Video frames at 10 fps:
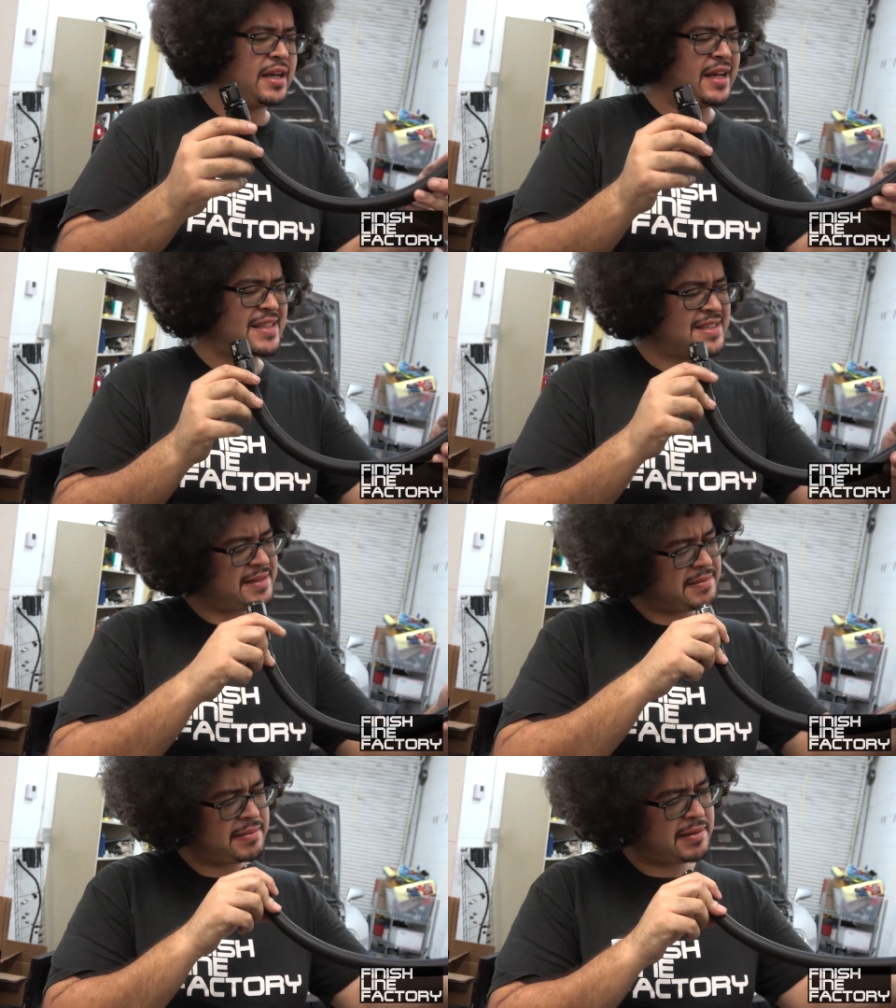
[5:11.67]
It's
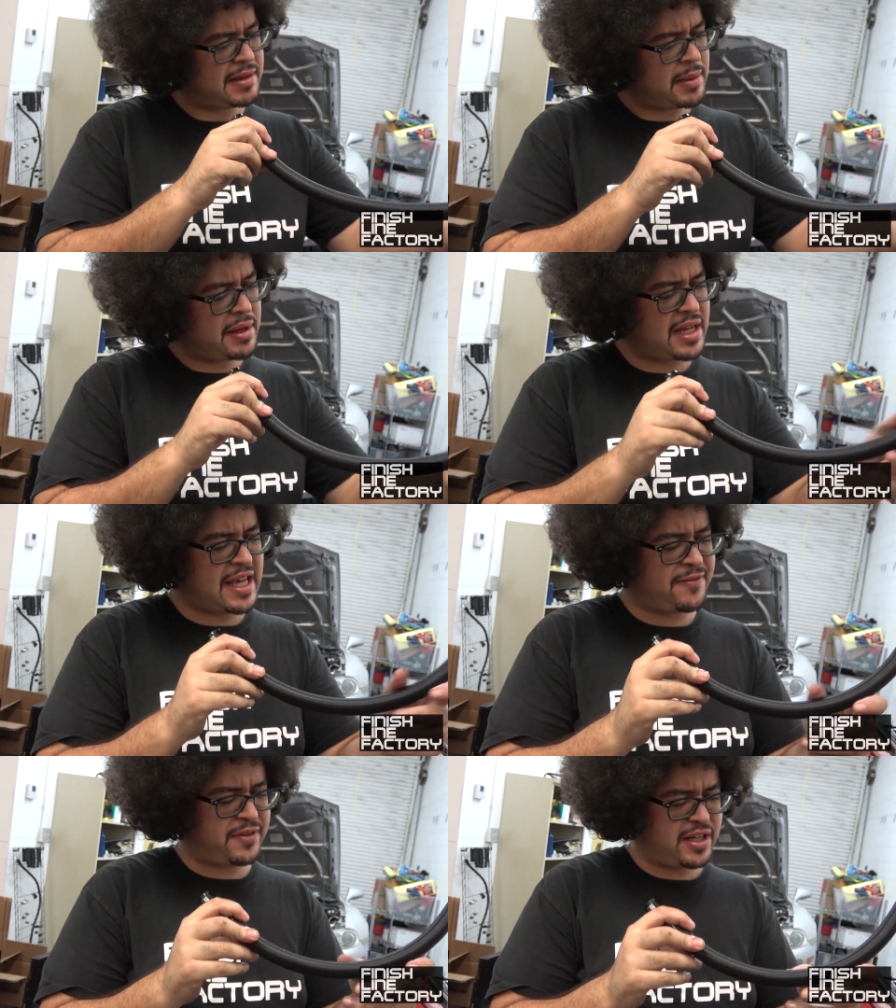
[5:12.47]
about
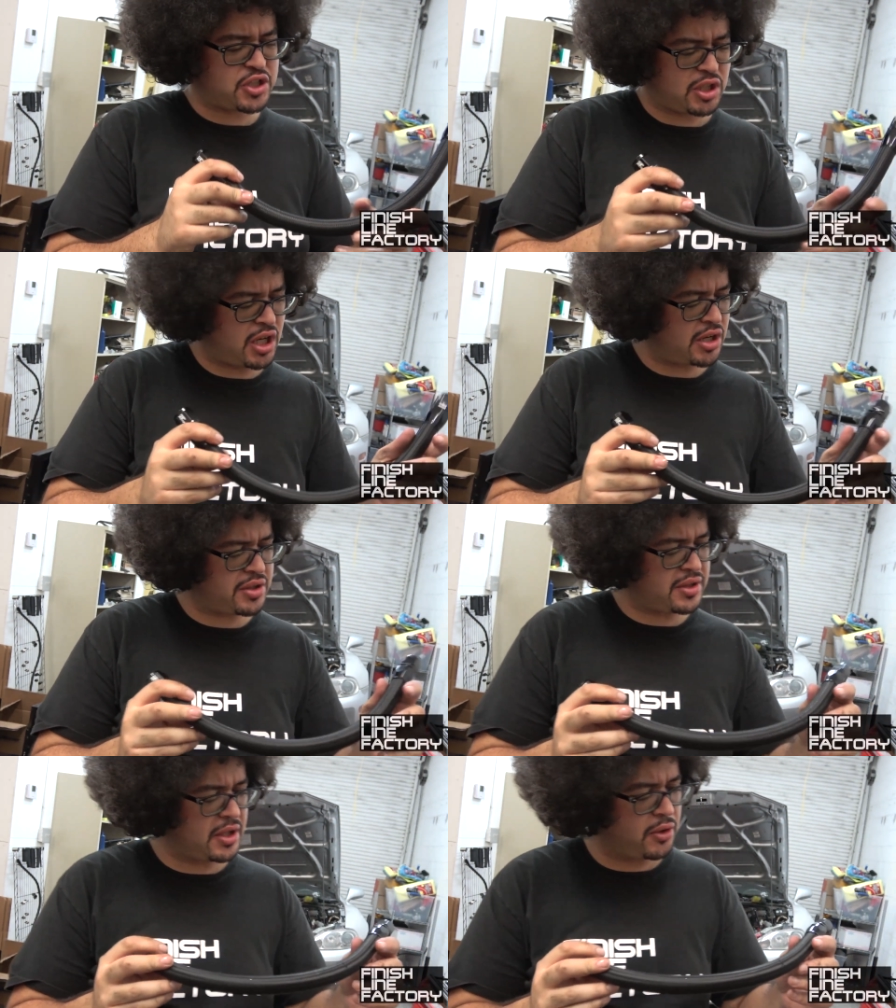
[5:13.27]
half an inch longer
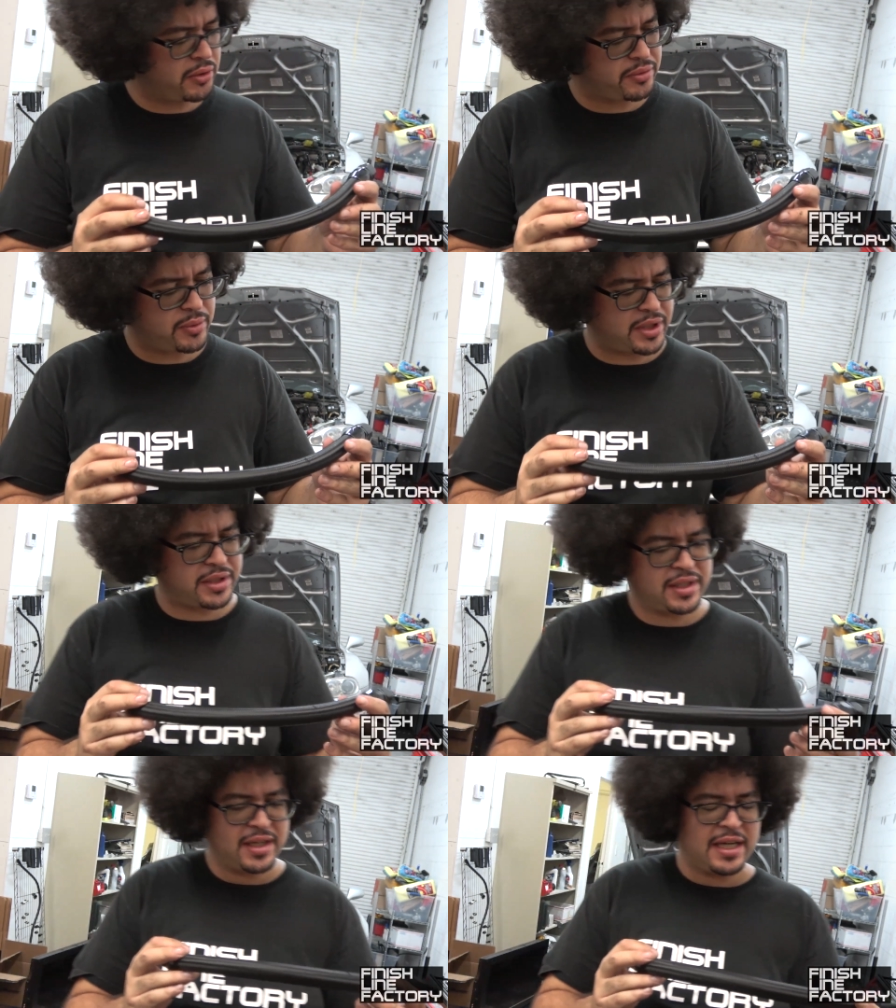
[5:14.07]
than the old one.
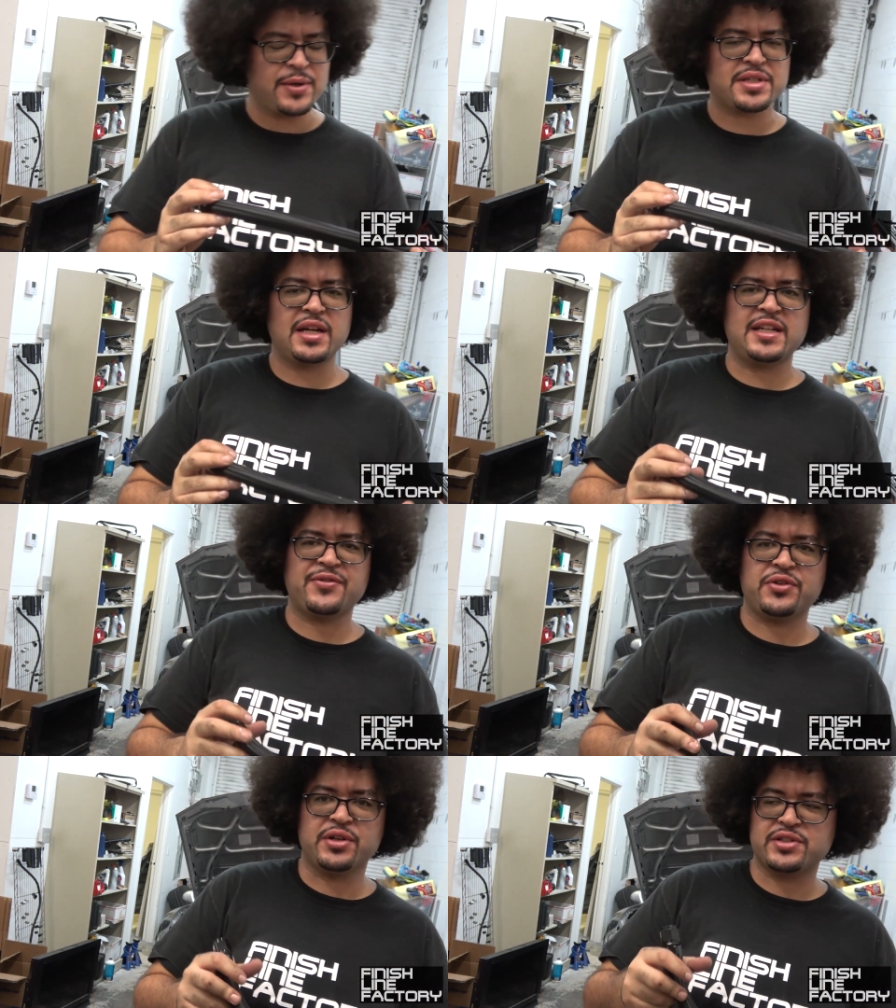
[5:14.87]
It was kind of
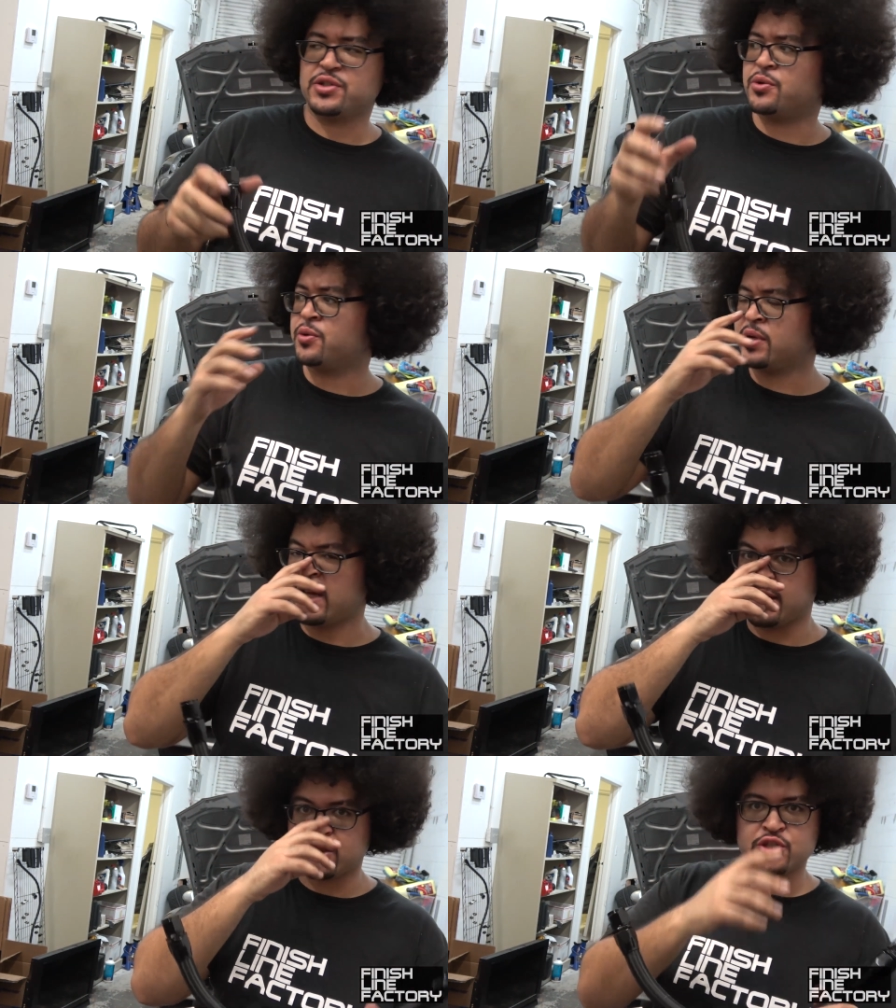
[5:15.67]
difficult to
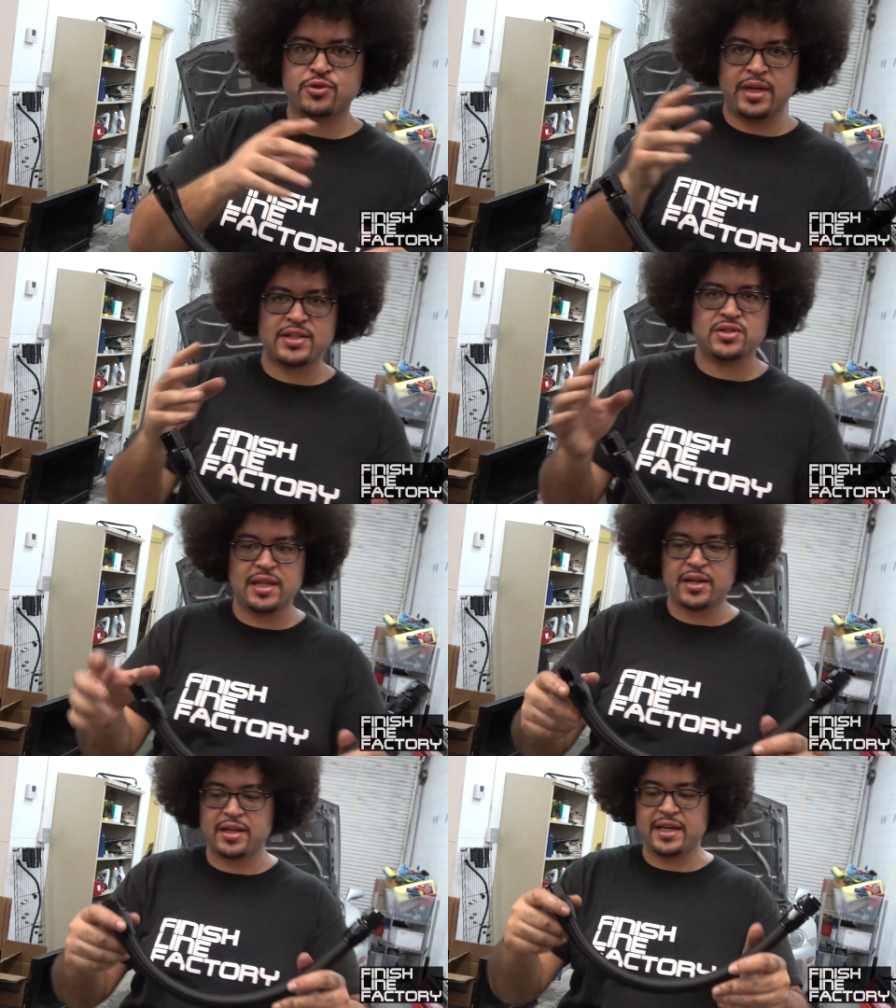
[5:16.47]
get it straight so that
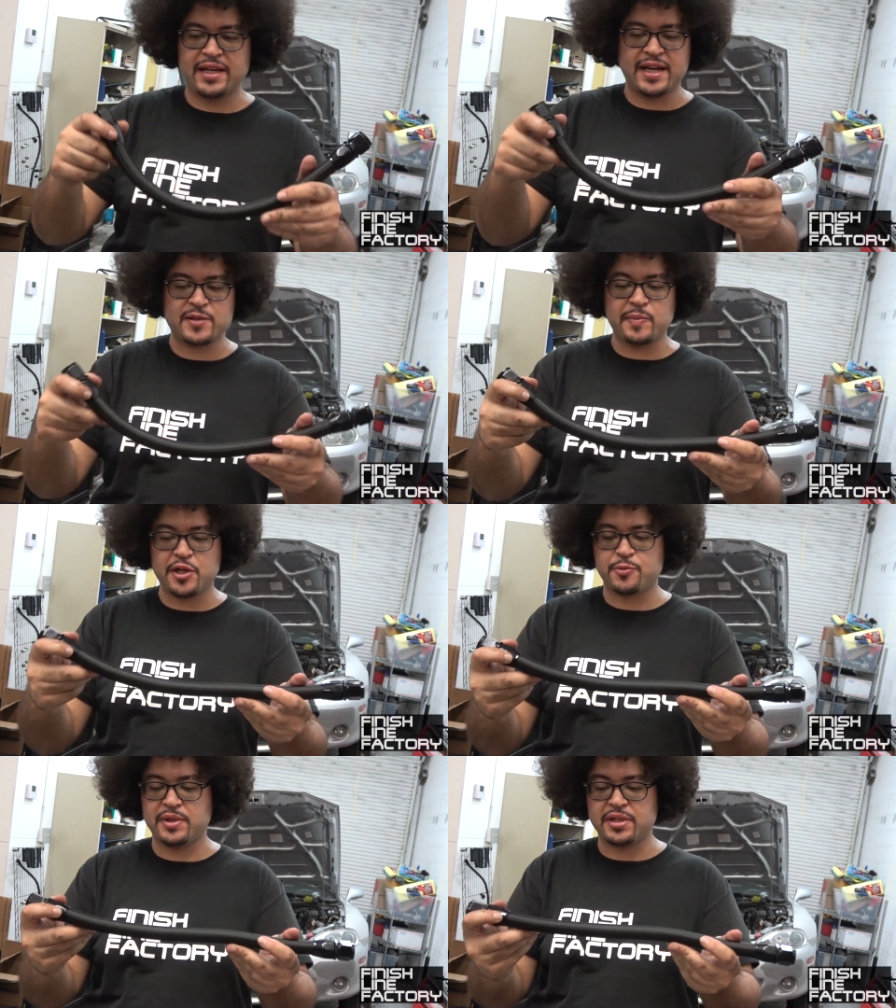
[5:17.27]
I could get a nice
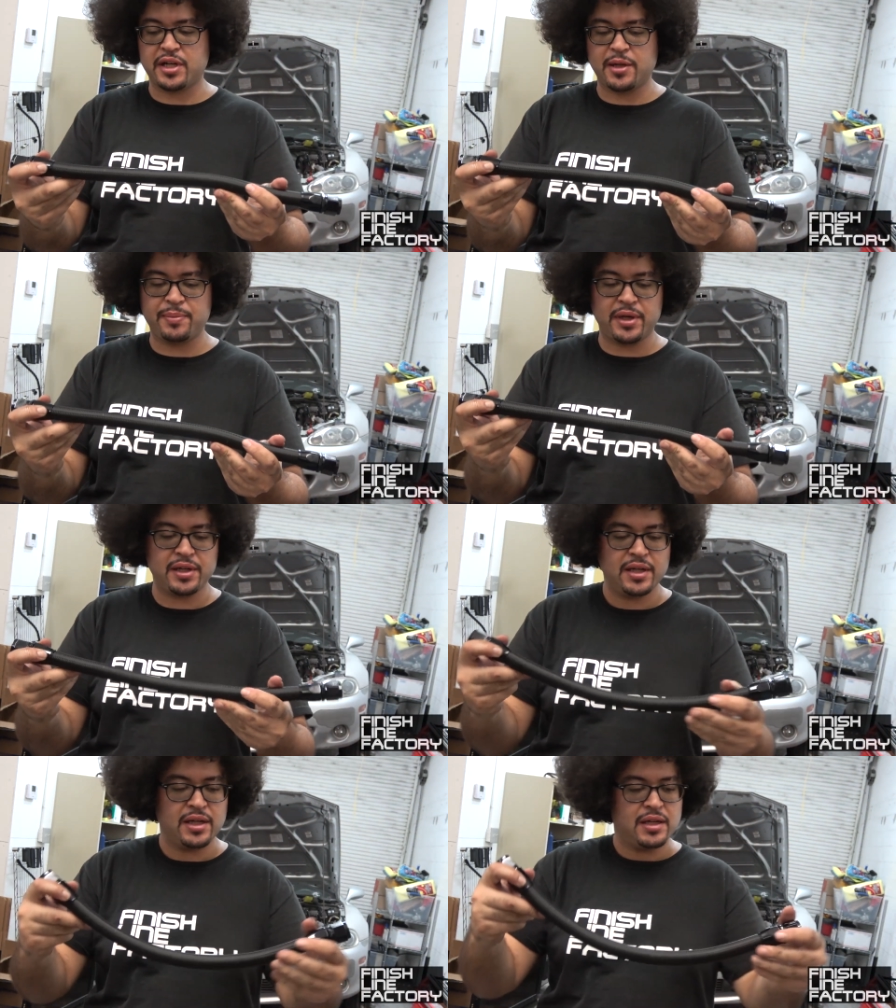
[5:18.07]
measurement on it, but
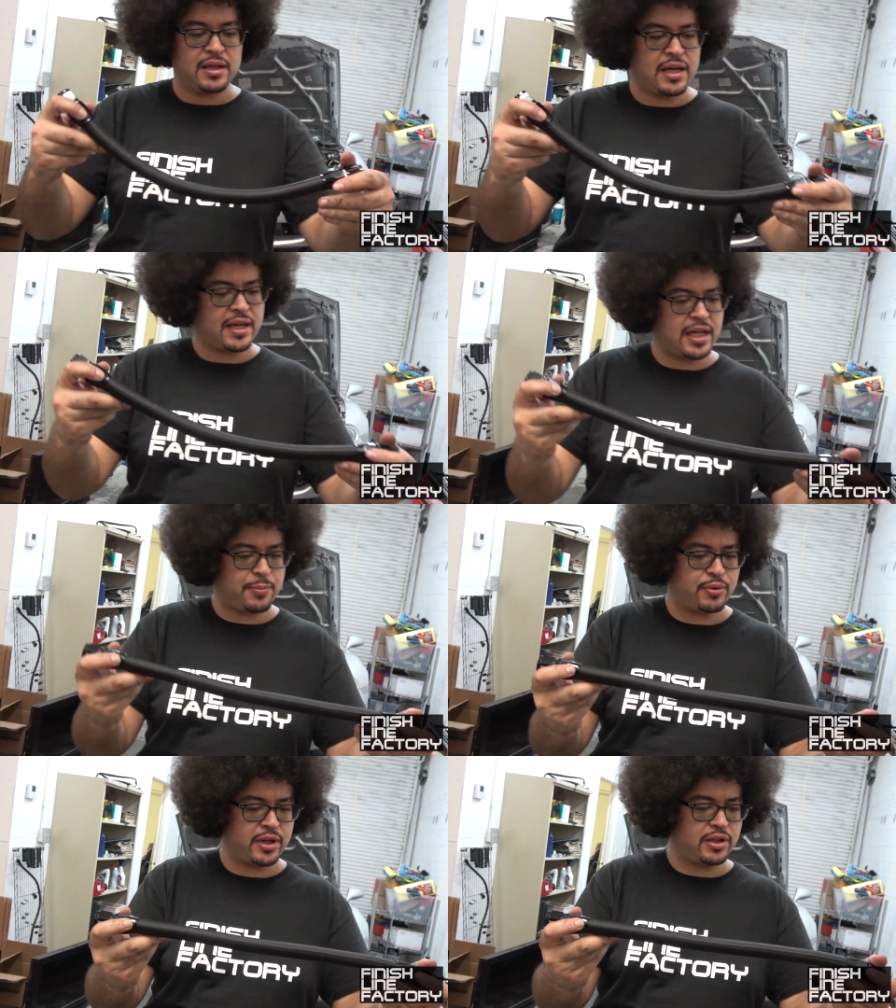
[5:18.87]
I got
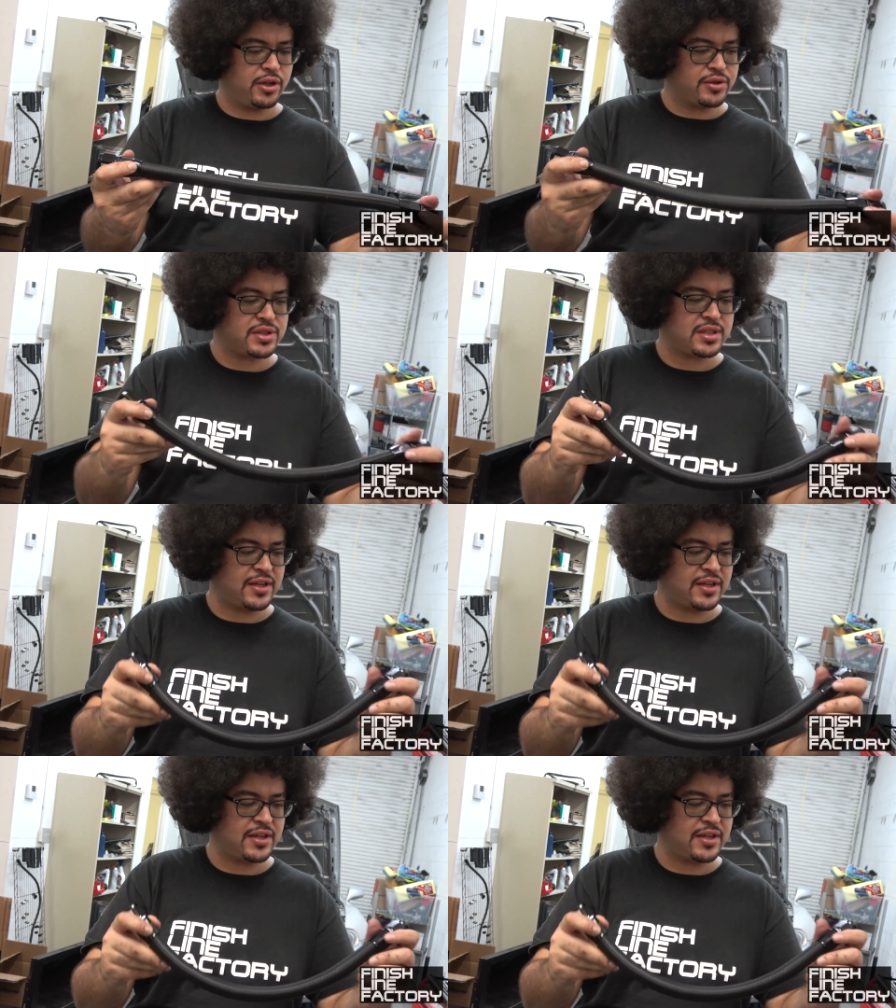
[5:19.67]
it pretty close.